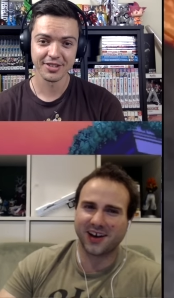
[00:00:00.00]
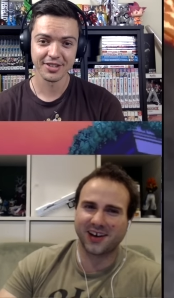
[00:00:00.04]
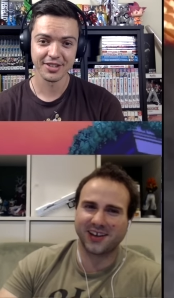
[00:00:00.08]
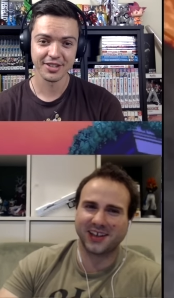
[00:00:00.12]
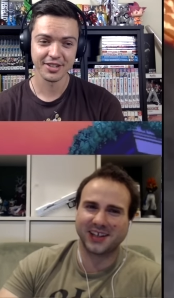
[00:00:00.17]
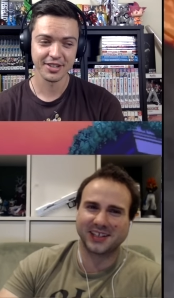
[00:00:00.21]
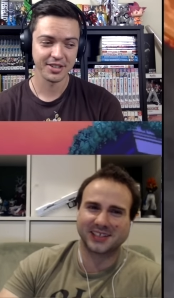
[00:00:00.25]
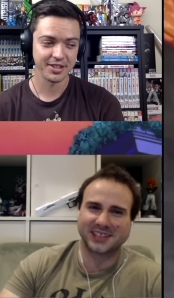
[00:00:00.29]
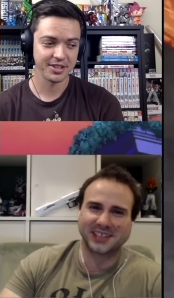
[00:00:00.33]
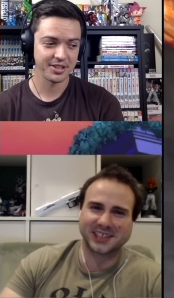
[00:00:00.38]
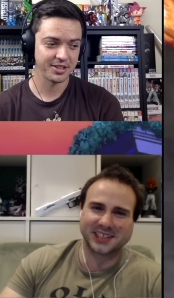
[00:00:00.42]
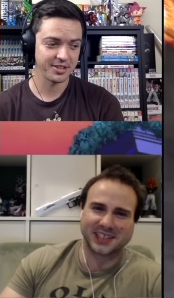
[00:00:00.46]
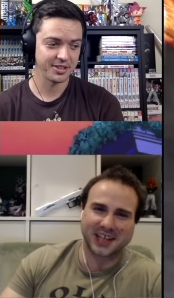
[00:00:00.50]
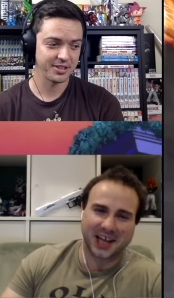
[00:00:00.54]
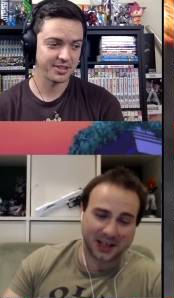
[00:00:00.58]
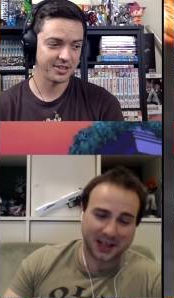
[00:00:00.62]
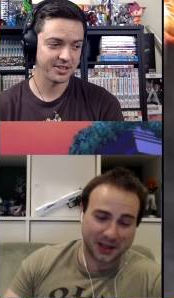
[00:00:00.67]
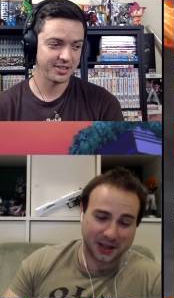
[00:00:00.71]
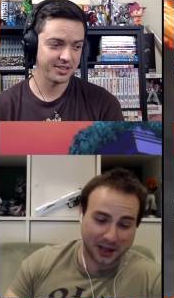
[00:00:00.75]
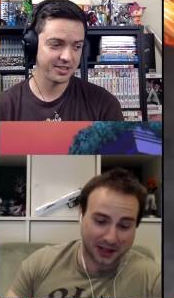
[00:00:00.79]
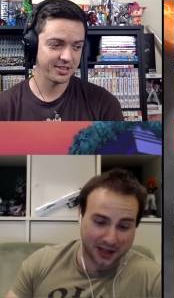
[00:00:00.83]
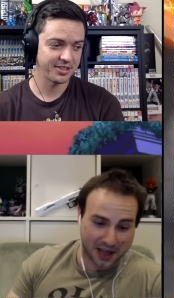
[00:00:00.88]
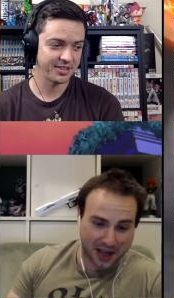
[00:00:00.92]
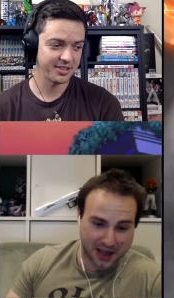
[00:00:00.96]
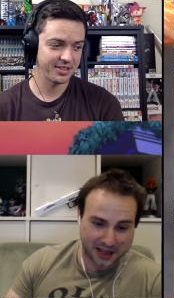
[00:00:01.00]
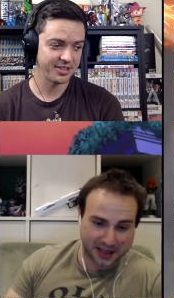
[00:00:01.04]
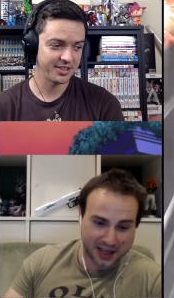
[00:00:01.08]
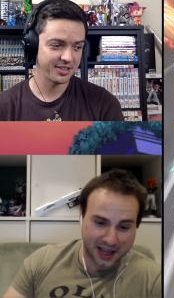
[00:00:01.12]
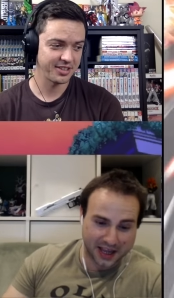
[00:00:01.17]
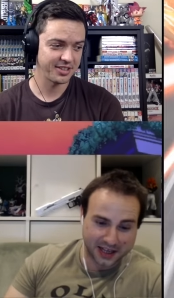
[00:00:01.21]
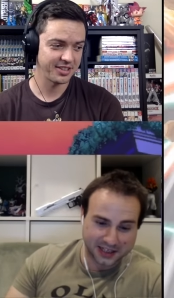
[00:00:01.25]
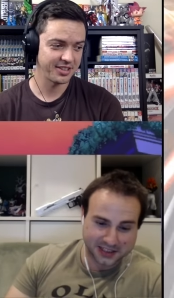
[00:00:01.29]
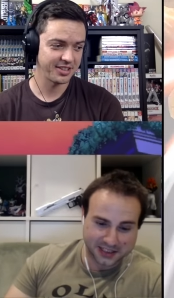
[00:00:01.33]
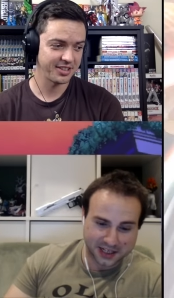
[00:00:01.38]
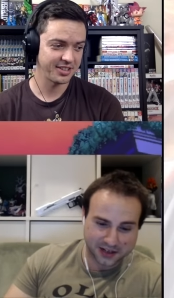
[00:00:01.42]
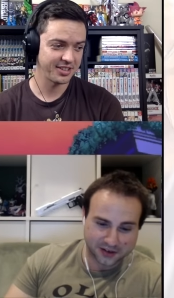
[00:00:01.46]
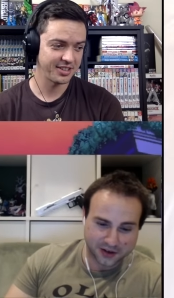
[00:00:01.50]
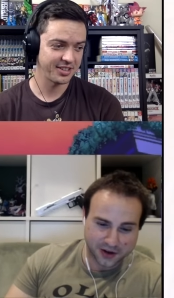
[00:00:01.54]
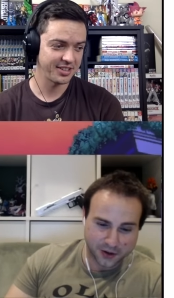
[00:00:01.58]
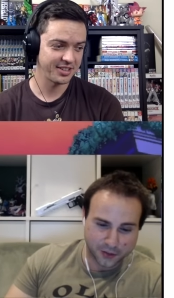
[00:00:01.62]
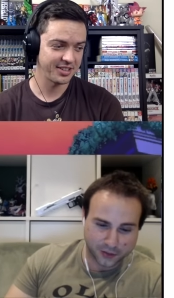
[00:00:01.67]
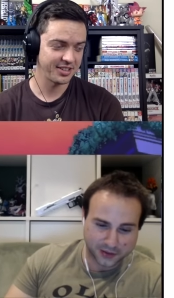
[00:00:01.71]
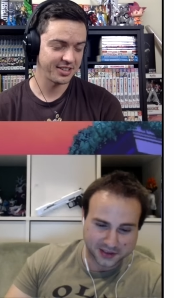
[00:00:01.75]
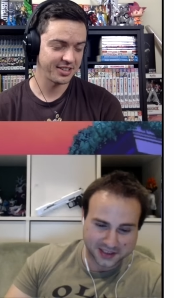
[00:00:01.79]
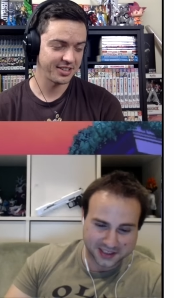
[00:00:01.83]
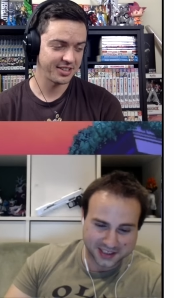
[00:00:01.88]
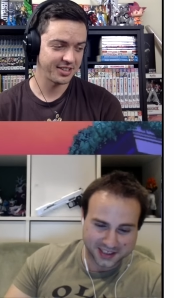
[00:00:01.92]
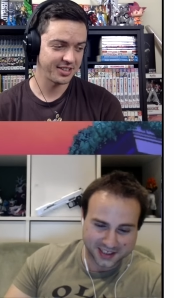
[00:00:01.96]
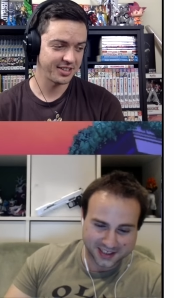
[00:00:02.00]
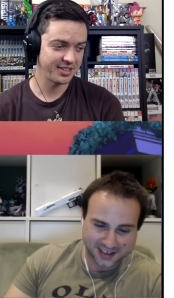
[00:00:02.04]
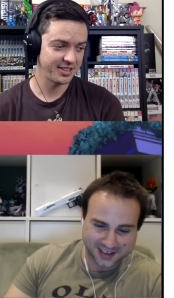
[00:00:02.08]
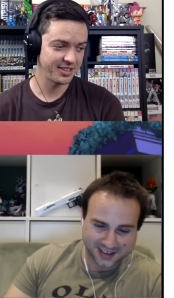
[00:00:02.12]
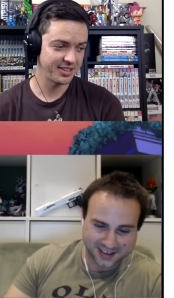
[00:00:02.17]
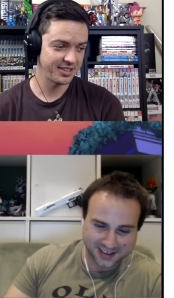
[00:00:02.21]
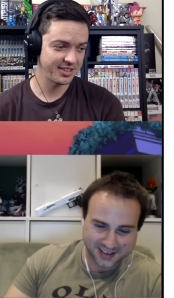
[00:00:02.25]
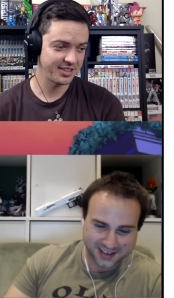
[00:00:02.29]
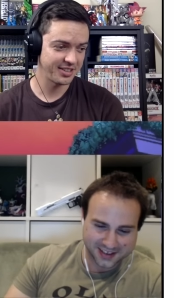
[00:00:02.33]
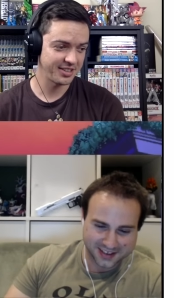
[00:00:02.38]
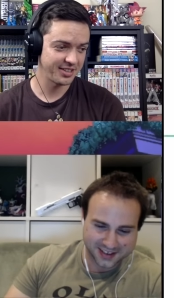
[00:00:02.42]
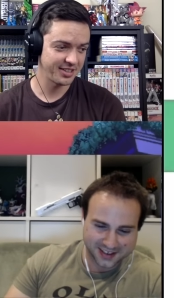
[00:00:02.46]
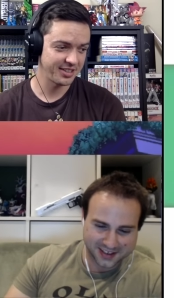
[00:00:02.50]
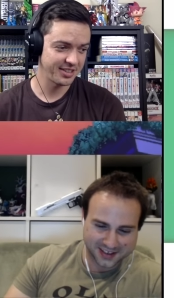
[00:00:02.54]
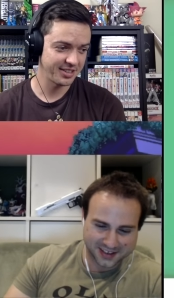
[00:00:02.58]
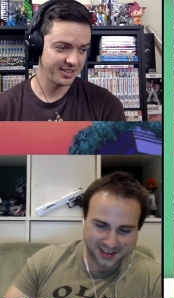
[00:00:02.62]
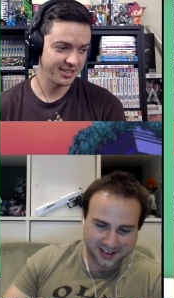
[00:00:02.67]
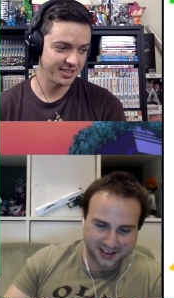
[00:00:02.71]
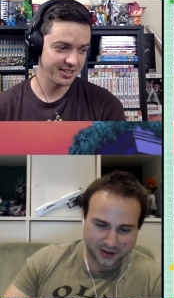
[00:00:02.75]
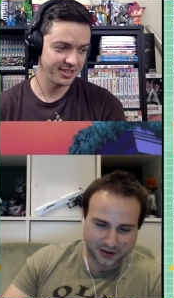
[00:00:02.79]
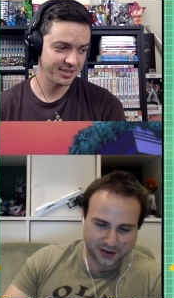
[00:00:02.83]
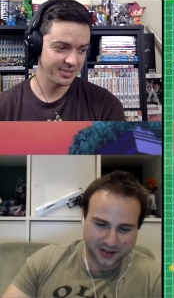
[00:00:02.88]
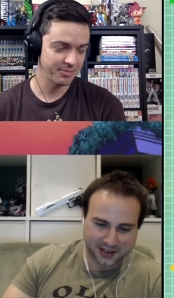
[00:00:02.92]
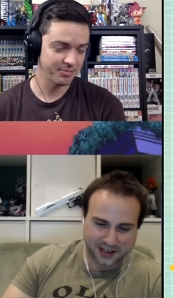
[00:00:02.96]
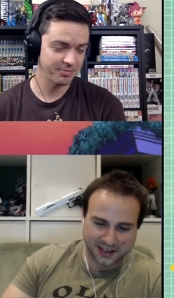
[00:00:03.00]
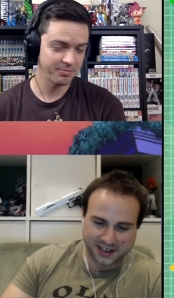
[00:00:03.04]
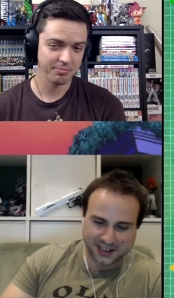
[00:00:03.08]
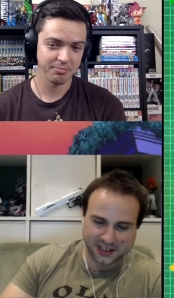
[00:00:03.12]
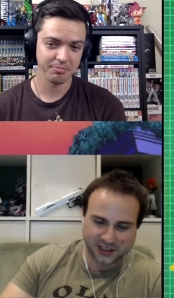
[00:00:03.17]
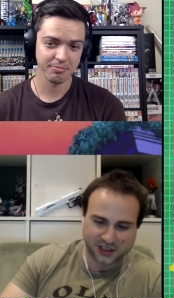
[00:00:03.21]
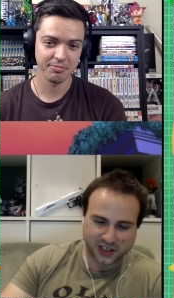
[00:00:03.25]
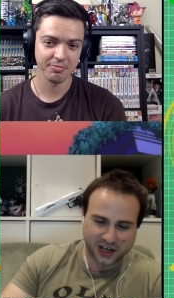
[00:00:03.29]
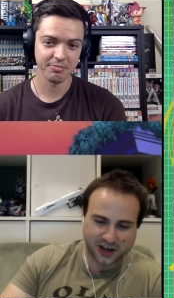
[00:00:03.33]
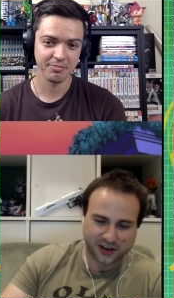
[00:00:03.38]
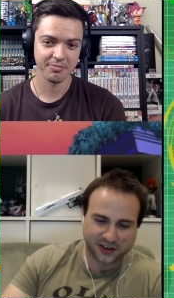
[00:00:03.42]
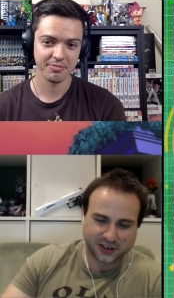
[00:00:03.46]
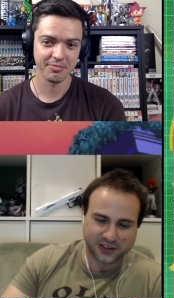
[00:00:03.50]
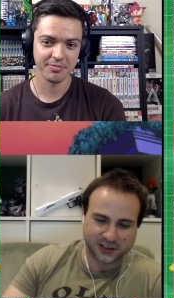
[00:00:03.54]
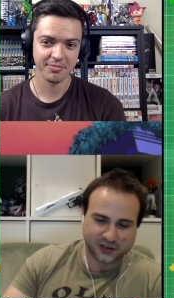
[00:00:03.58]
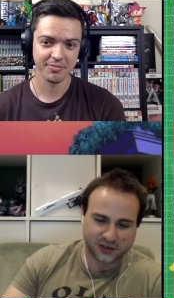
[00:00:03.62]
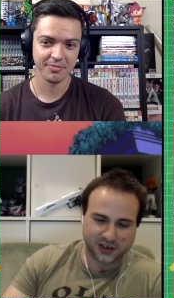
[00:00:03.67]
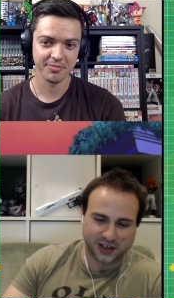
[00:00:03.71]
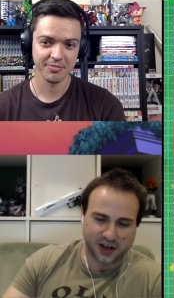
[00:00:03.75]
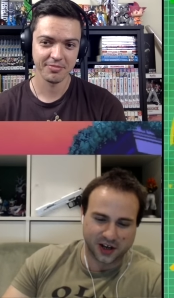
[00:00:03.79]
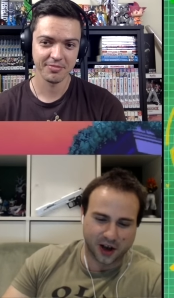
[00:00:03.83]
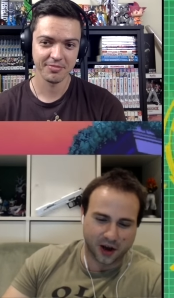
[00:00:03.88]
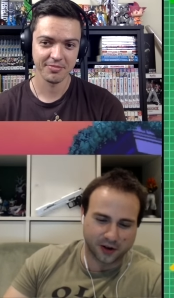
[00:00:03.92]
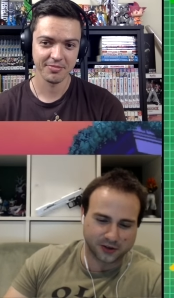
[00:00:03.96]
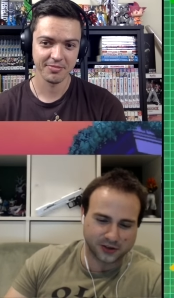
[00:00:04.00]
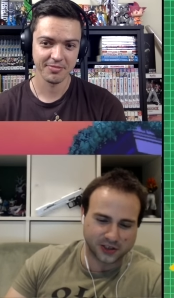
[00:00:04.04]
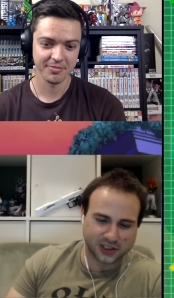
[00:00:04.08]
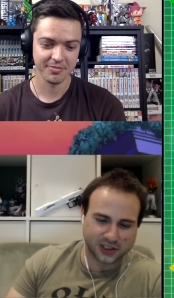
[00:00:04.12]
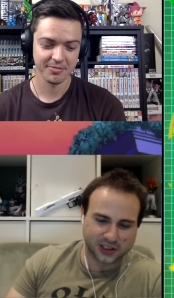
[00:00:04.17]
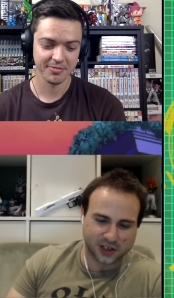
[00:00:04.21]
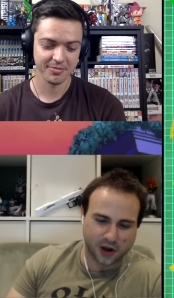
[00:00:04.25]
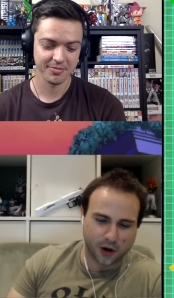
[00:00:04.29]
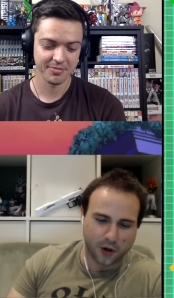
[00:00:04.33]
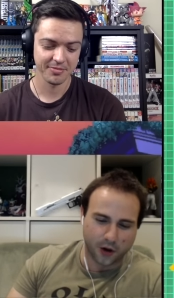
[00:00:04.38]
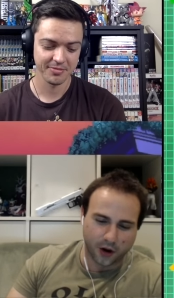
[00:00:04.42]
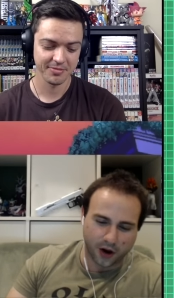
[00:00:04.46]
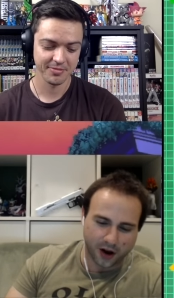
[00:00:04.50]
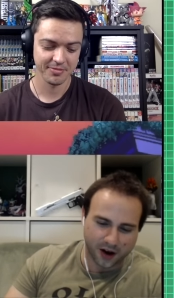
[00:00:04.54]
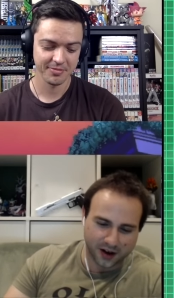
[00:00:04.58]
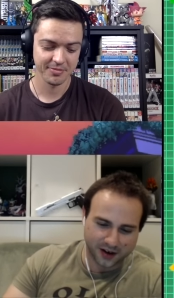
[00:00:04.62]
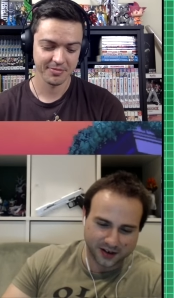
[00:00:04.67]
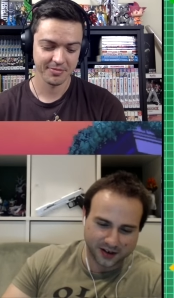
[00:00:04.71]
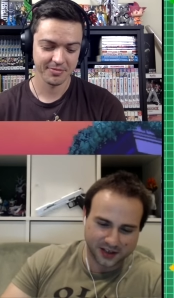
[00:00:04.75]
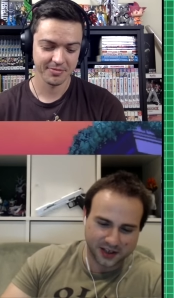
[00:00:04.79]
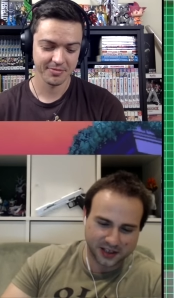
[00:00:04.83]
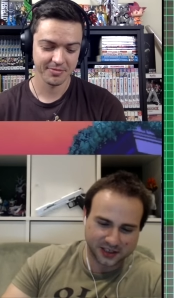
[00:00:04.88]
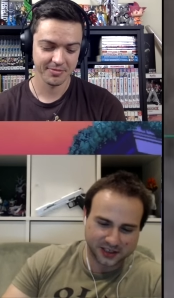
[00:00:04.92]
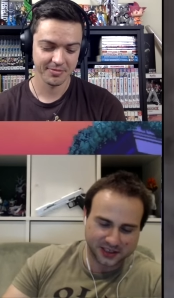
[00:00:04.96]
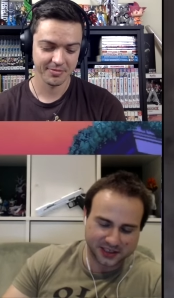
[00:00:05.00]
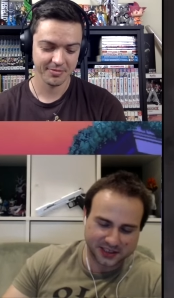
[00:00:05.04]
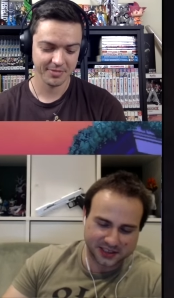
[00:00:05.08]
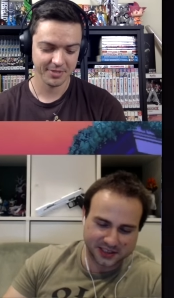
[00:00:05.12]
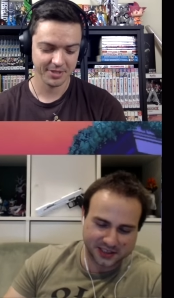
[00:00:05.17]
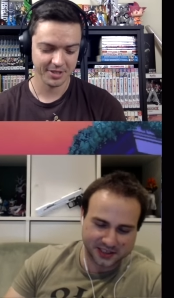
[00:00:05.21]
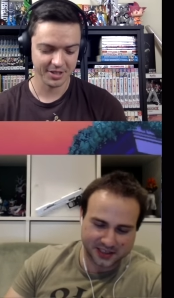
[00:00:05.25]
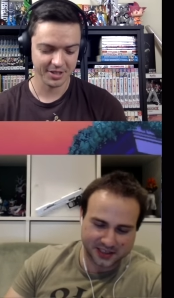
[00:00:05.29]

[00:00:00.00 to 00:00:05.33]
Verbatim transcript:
Speaker 1: it's just I, I, I guess I don't know. We'll see. It didn't shatter the screen. Now just Gohan, just